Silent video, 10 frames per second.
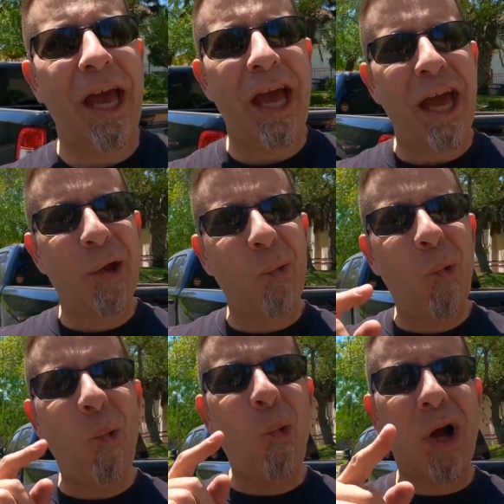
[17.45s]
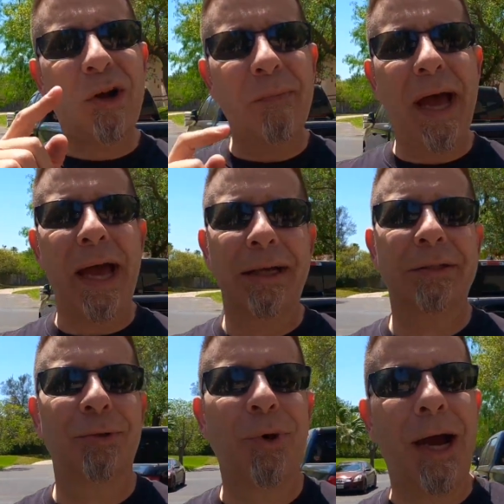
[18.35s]
and welcome
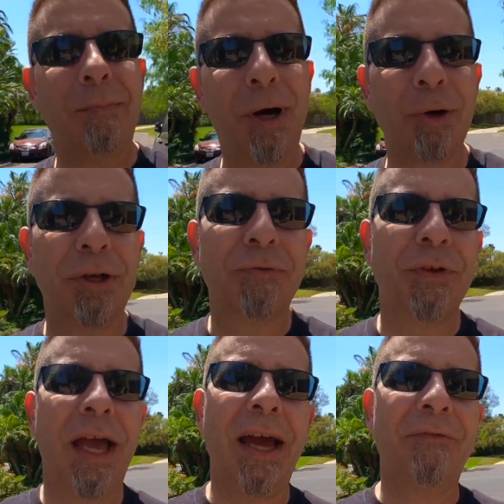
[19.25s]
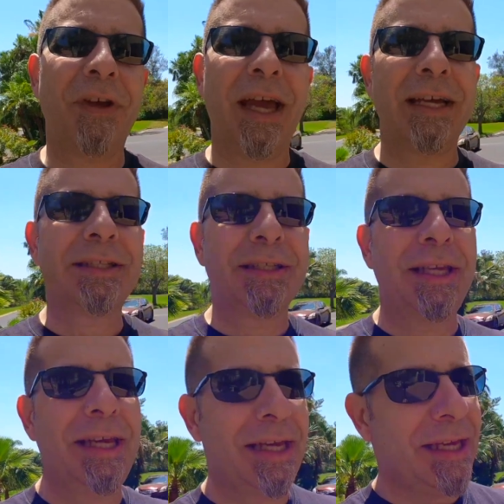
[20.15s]
back to Automotive
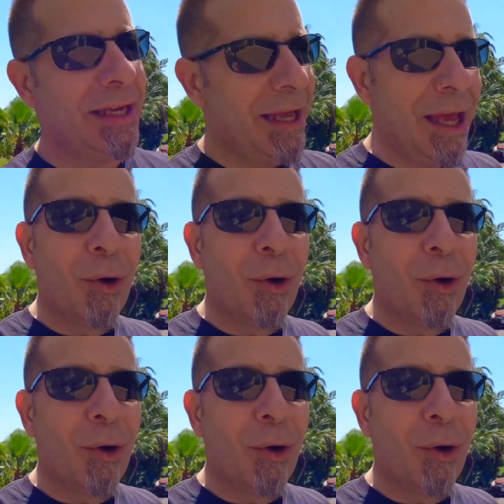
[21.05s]
FST.